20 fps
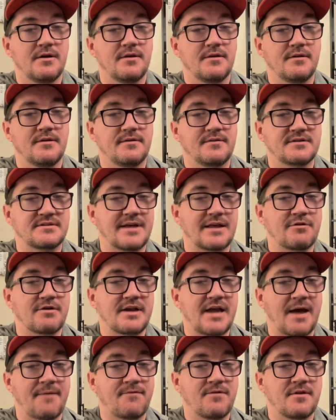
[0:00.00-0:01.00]
The salary
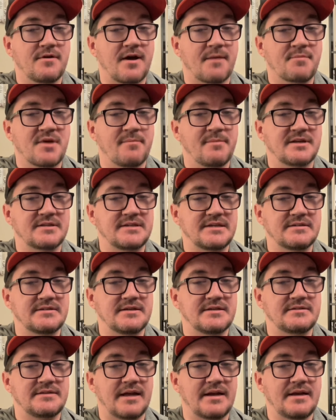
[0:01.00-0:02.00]
cap for the upcoming season
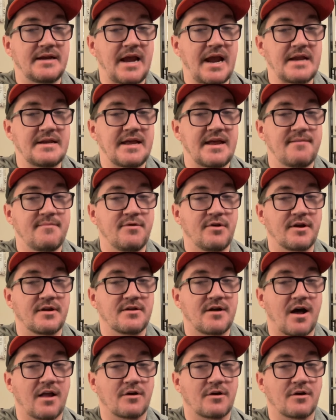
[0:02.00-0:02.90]
is set at $88 million,